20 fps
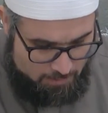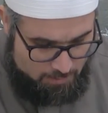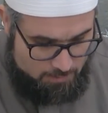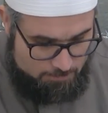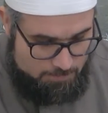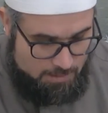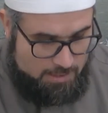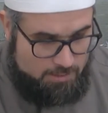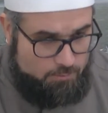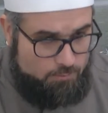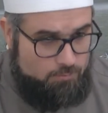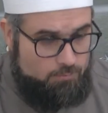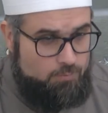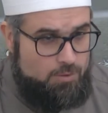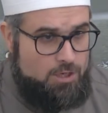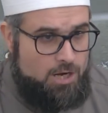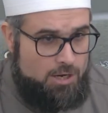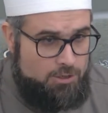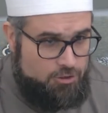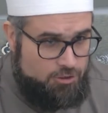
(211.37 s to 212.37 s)
But we
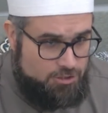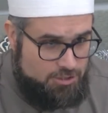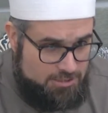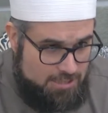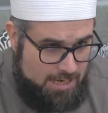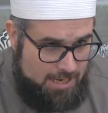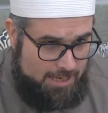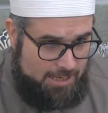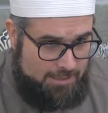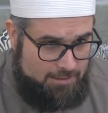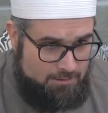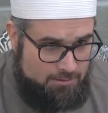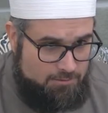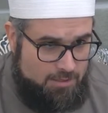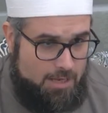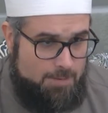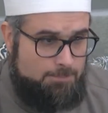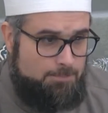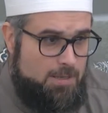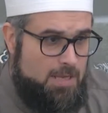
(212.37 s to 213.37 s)
understand
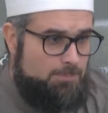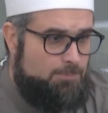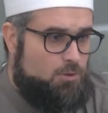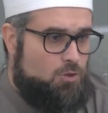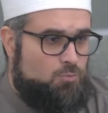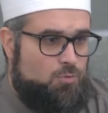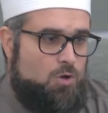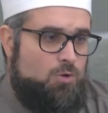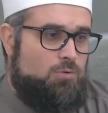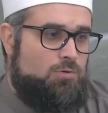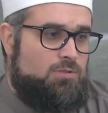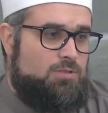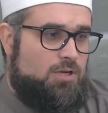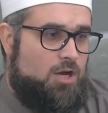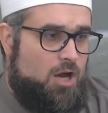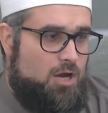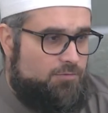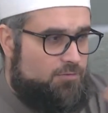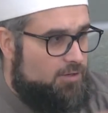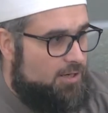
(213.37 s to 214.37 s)
that people won't
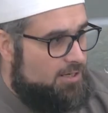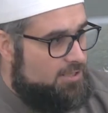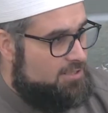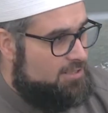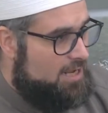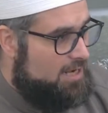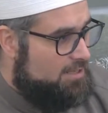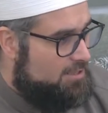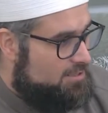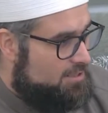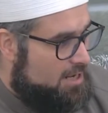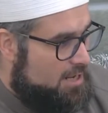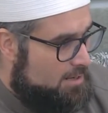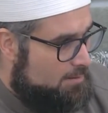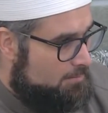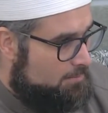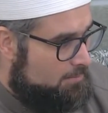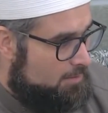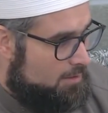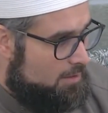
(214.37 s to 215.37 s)
offer us that
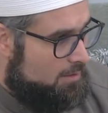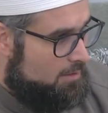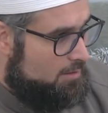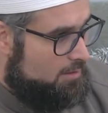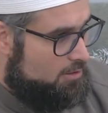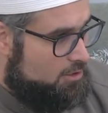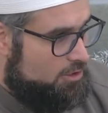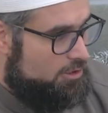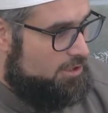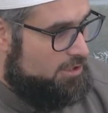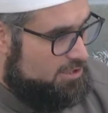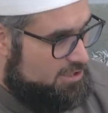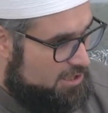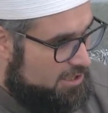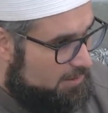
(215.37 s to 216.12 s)
same courtesy.